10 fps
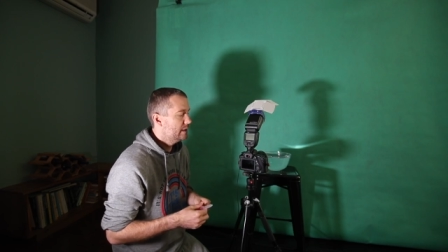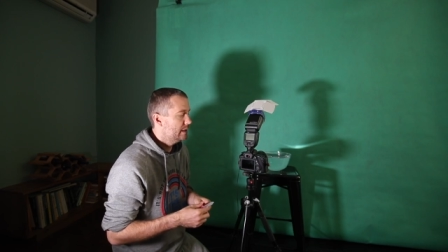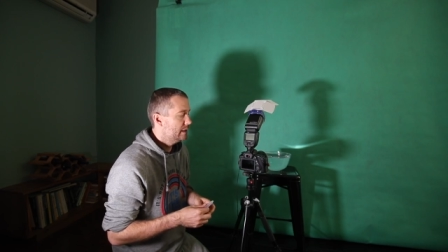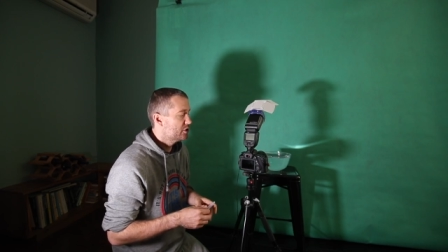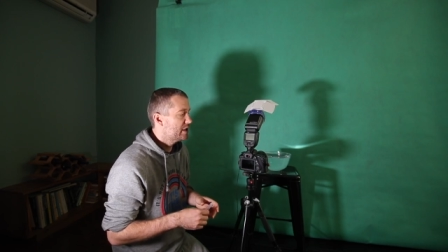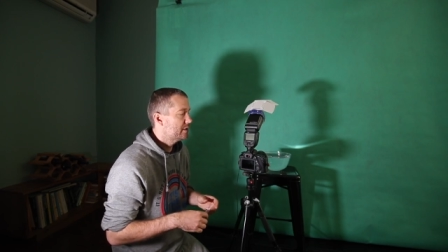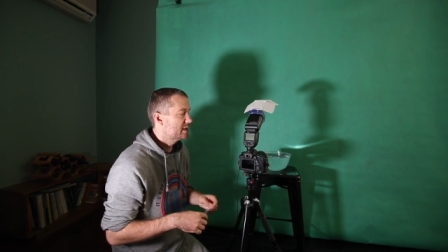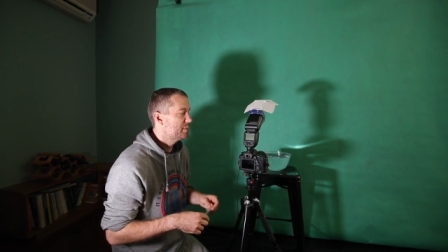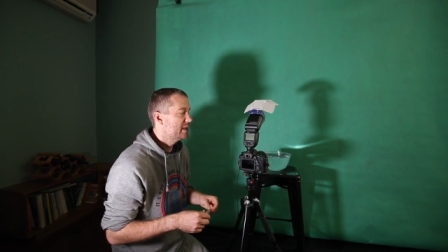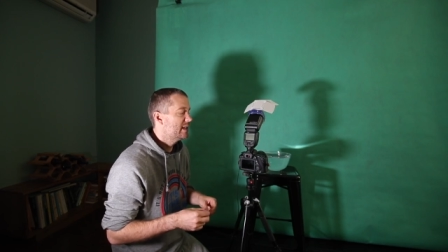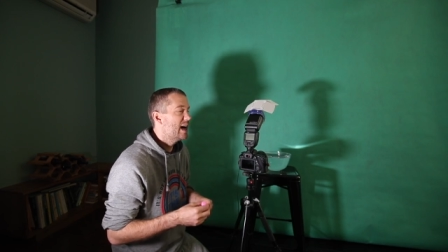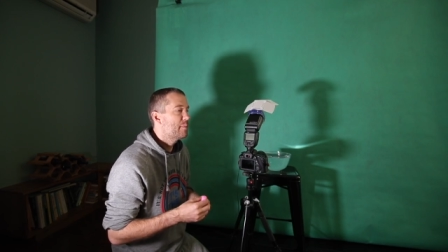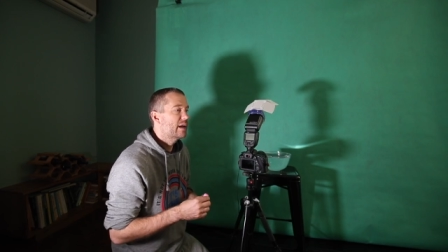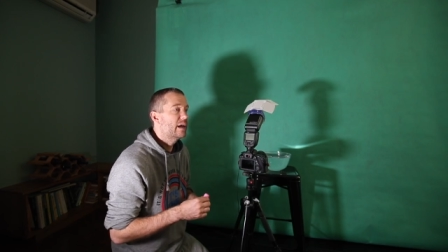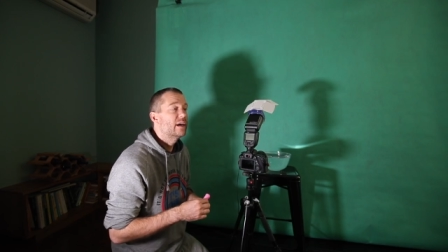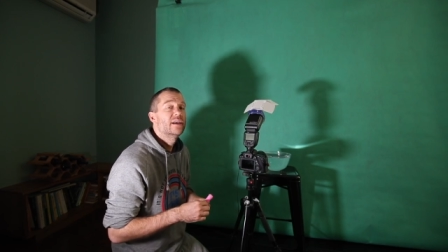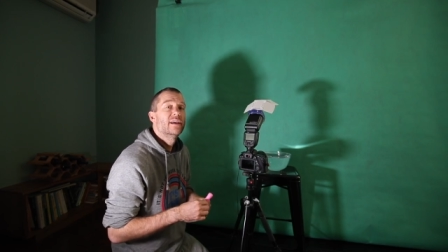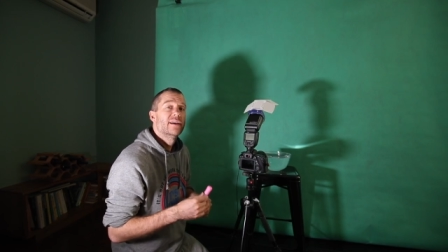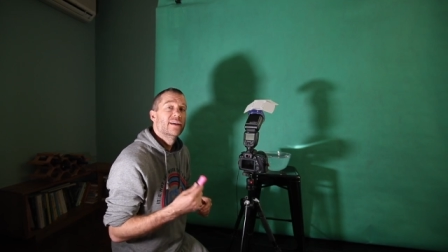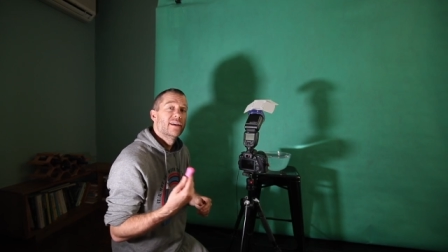The shutter speed, I'm gonna
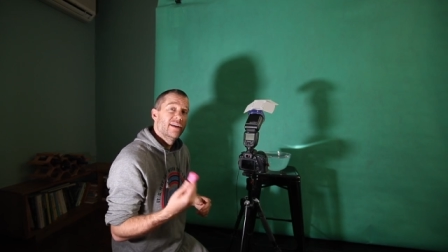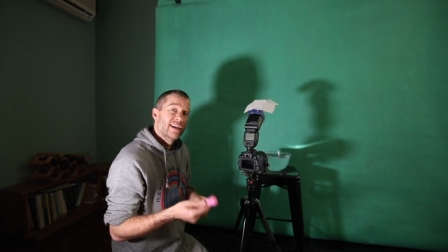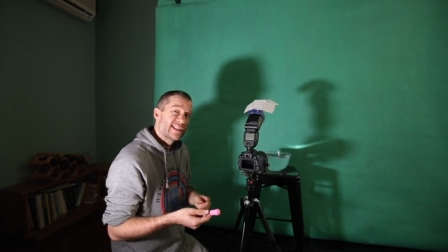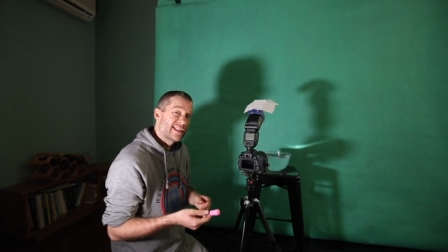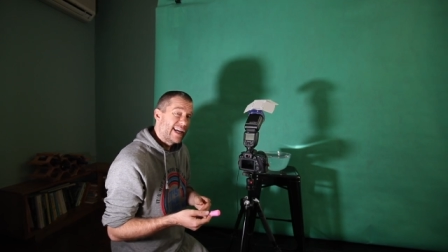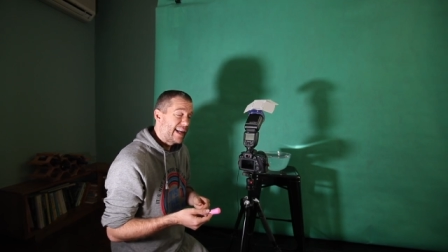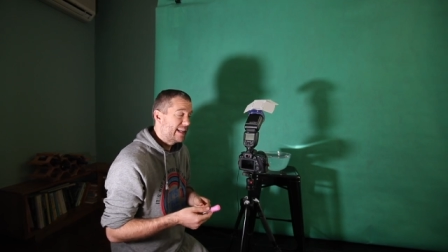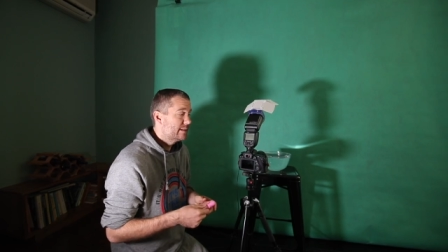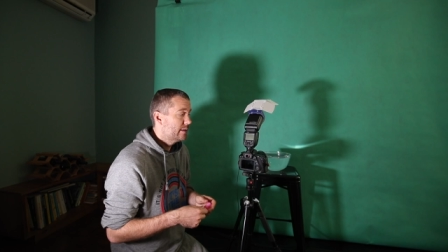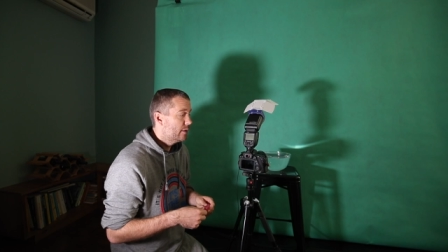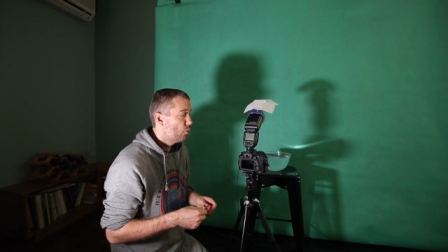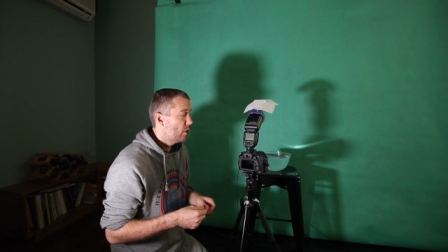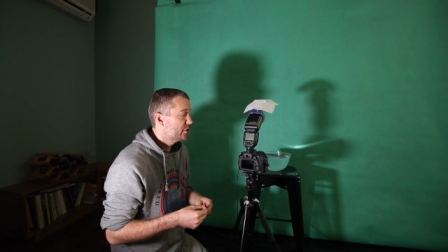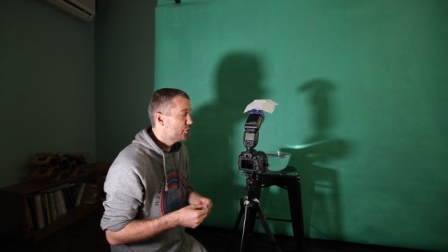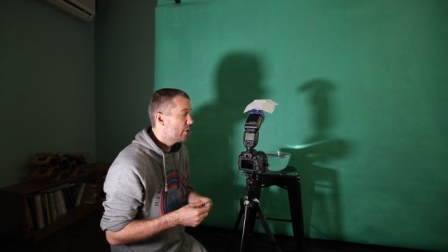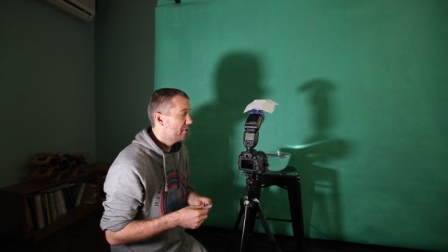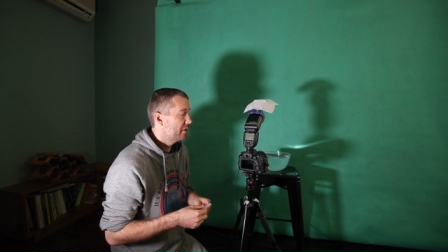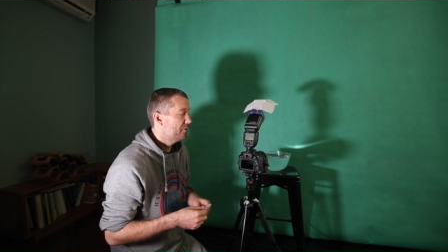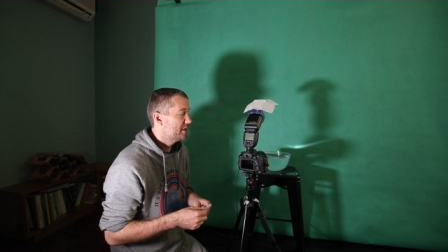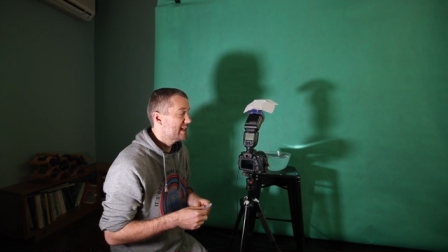start at one two
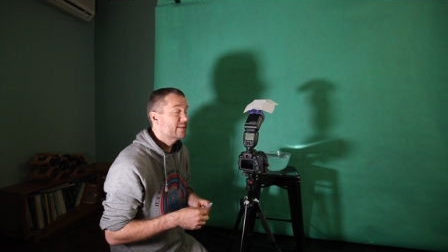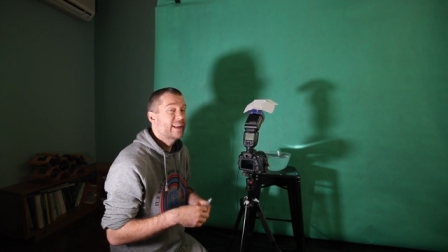hundredth of a second.